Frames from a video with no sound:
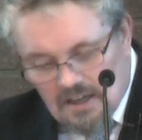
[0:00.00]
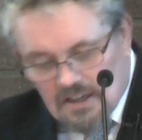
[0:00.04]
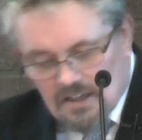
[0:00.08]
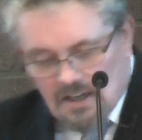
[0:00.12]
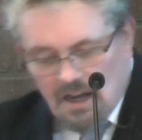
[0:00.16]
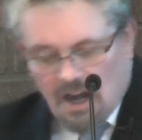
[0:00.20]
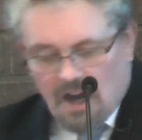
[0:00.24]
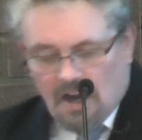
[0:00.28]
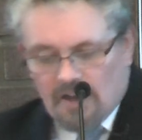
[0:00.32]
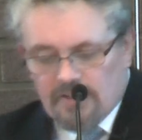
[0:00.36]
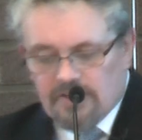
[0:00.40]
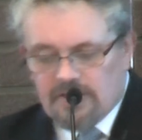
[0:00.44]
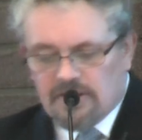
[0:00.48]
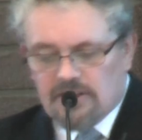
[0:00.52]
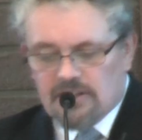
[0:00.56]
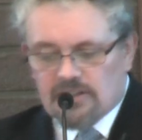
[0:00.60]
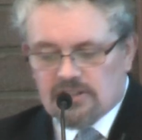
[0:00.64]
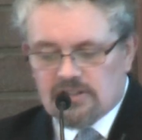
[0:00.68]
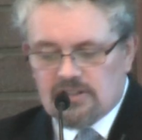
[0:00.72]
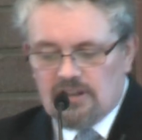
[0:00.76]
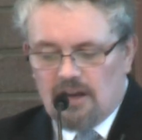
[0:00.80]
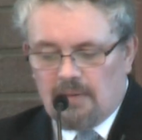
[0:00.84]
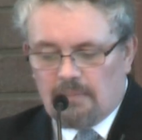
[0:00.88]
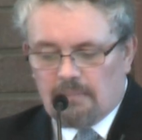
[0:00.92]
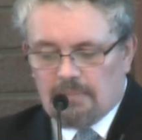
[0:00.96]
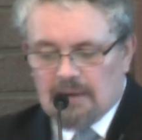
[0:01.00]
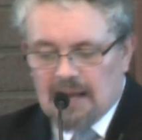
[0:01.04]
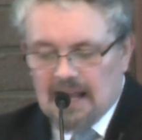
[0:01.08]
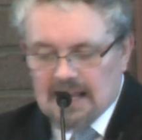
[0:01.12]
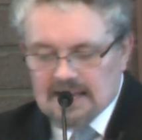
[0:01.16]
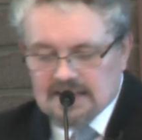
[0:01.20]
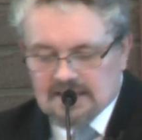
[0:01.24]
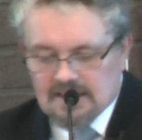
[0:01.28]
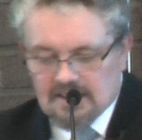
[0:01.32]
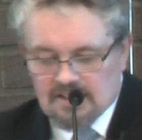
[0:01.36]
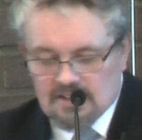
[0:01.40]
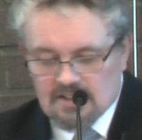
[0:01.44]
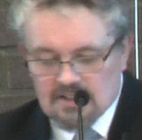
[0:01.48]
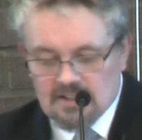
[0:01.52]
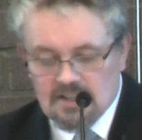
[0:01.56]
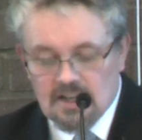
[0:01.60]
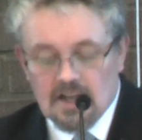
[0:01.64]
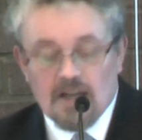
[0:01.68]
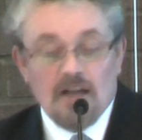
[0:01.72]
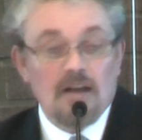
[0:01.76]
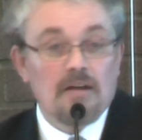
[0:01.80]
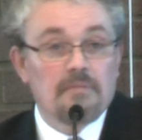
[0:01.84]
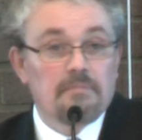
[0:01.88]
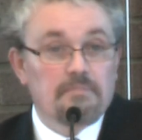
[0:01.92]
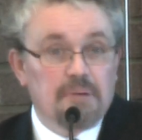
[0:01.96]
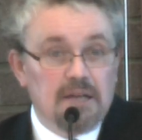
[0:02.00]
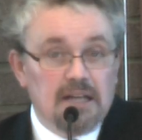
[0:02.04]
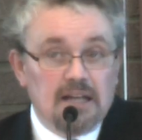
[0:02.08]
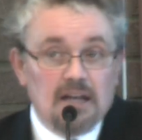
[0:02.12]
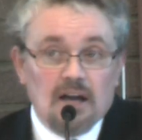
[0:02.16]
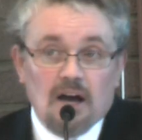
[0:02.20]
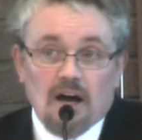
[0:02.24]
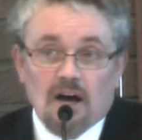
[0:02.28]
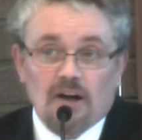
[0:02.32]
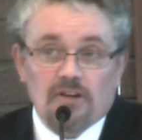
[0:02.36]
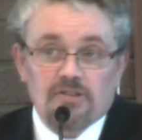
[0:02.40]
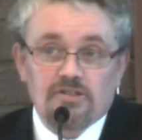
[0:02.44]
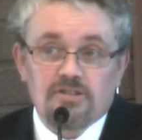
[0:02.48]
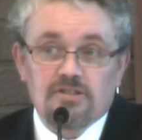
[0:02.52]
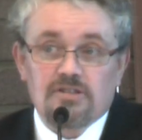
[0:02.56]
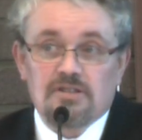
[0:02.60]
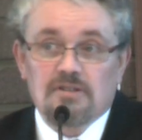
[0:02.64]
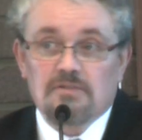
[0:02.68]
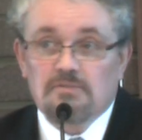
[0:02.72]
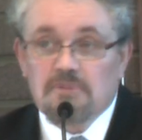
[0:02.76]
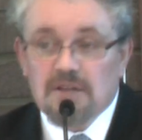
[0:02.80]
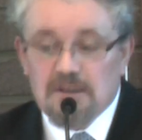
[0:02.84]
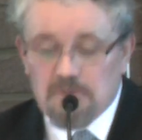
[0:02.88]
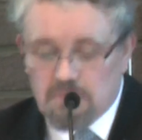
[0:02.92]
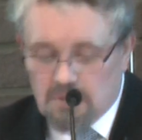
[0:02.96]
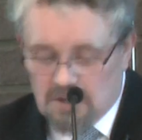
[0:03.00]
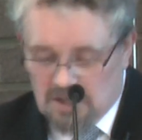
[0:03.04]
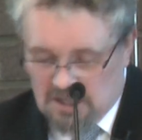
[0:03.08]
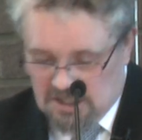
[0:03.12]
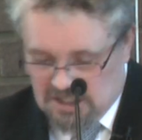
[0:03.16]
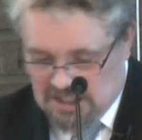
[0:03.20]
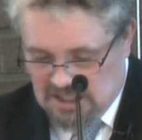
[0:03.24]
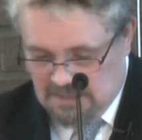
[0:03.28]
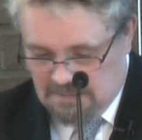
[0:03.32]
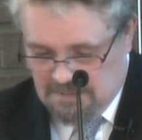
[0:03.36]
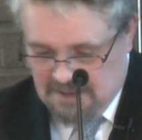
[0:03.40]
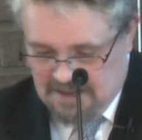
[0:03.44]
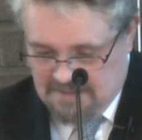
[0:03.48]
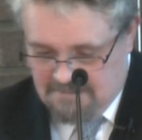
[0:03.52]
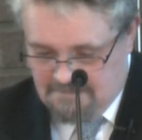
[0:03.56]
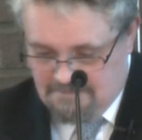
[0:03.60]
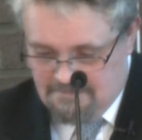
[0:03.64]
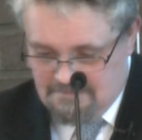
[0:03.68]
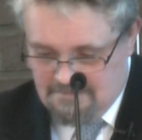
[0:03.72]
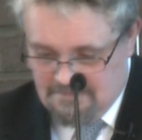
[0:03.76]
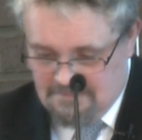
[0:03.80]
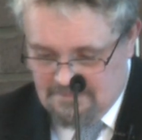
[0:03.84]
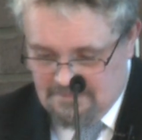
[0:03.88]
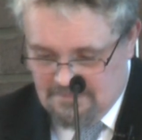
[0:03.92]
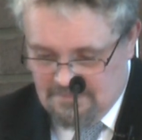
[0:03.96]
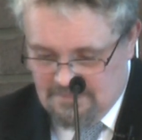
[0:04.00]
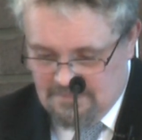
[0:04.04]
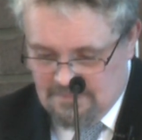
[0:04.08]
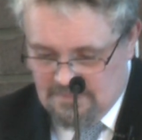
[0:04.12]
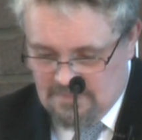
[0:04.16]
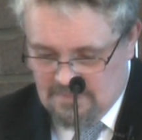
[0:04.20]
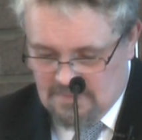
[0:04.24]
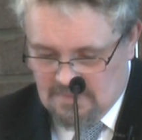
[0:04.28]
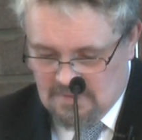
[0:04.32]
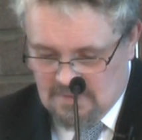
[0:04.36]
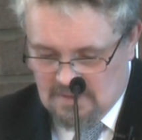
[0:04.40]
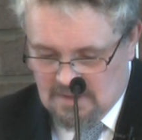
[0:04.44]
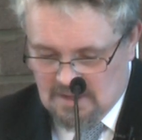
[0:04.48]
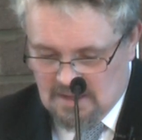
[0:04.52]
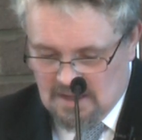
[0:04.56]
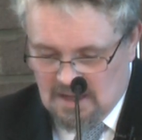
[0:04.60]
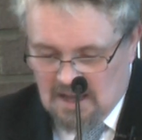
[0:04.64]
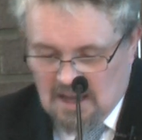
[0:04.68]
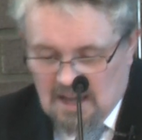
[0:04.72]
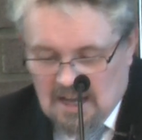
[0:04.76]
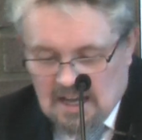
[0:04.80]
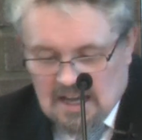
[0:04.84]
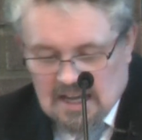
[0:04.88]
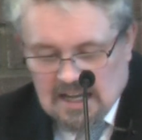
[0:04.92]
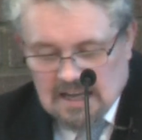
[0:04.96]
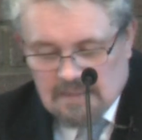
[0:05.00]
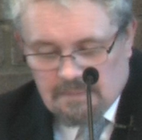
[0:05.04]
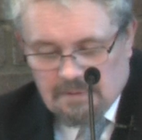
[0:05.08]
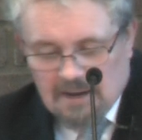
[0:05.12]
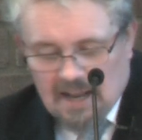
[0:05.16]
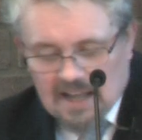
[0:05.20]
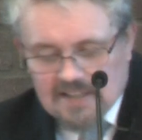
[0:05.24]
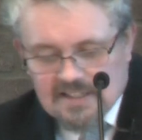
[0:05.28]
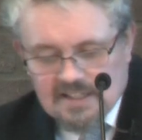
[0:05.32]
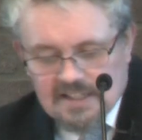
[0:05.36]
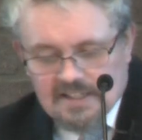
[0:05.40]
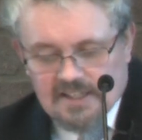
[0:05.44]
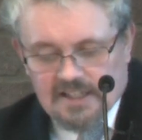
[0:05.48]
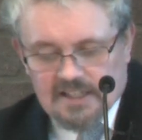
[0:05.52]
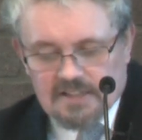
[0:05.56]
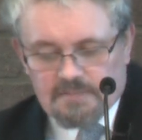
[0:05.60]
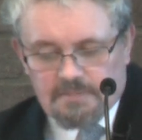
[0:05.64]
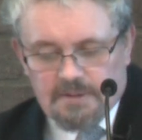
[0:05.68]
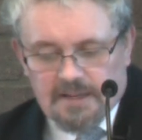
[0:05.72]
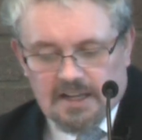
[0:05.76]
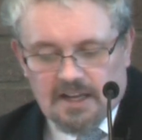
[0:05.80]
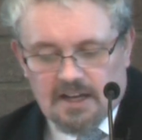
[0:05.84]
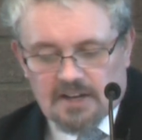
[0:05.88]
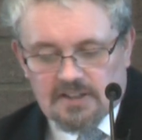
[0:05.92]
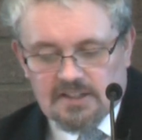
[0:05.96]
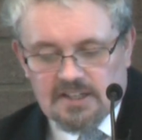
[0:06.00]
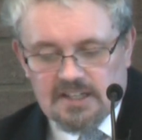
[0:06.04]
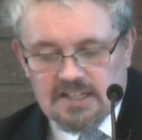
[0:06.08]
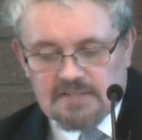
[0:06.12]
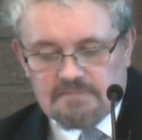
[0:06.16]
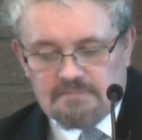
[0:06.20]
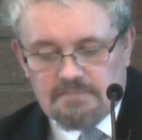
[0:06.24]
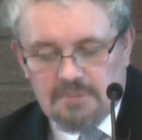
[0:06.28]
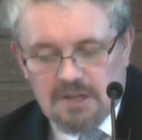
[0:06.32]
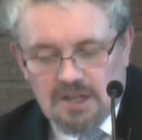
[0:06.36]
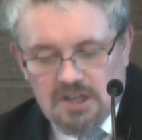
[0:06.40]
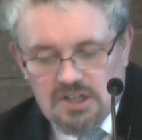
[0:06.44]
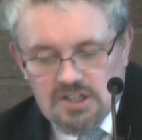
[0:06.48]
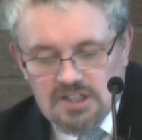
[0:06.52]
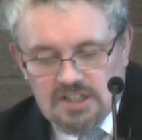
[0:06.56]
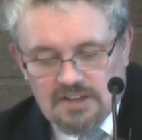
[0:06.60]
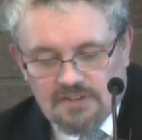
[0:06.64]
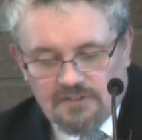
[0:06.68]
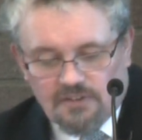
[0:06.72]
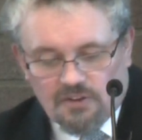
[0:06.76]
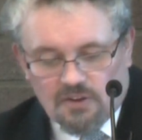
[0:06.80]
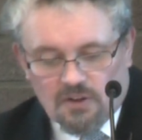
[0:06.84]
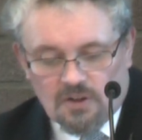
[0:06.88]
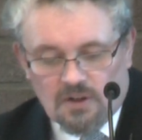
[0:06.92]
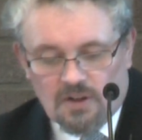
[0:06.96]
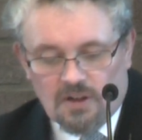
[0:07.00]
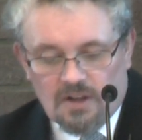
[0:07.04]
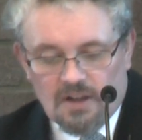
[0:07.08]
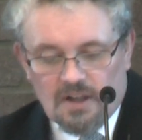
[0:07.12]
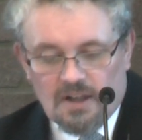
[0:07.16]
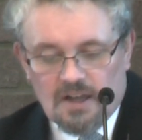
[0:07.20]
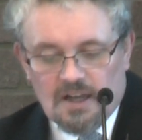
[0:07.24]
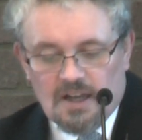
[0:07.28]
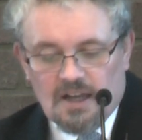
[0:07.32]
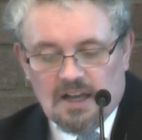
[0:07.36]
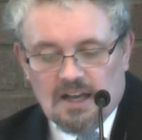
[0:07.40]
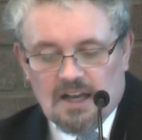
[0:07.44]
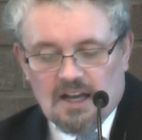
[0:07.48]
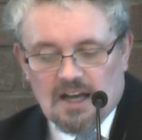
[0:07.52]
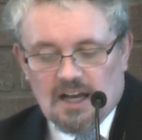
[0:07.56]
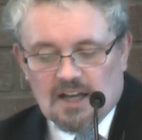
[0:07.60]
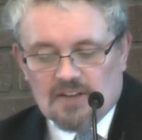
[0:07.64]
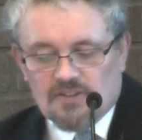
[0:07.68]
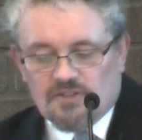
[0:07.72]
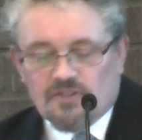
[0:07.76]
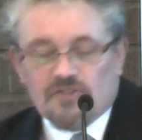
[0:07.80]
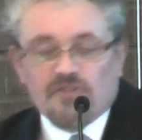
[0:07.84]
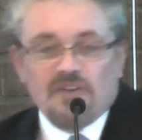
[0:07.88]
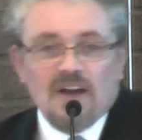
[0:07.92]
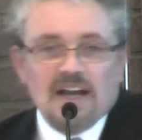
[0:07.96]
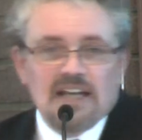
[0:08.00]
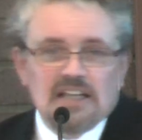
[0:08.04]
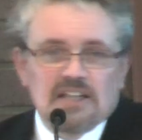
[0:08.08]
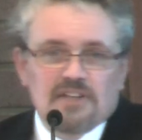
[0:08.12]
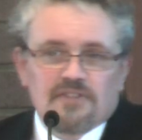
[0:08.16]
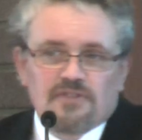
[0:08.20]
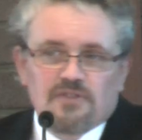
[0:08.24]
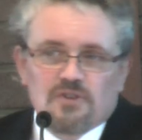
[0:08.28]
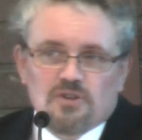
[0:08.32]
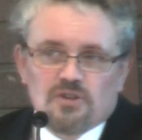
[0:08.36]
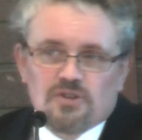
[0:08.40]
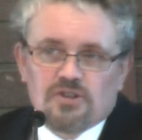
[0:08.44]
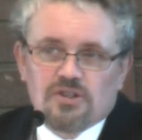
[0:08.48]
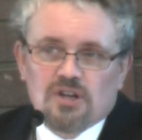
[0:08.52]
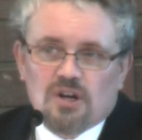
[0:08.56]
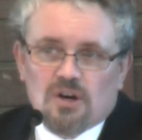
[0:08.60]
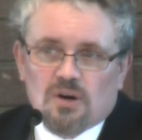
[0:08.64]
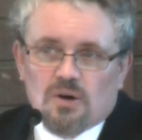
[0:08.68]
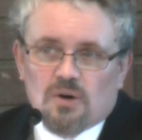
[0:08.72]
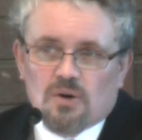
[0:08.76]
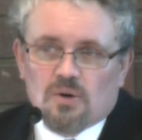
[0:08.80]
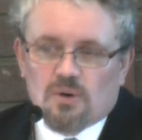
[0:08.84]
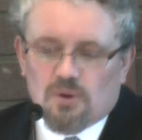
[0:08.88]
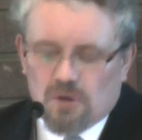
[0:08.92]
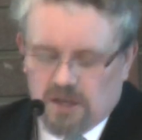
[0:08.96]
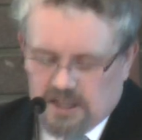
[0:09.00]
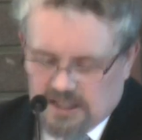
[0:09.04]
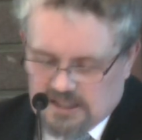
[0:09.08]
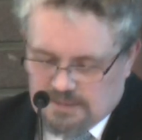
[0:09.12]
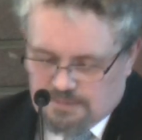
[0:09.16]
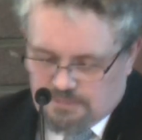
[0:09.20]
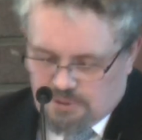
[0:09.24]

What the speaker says: God does not bless us because we worship him. He blesses us because he's merciful and faithful to all his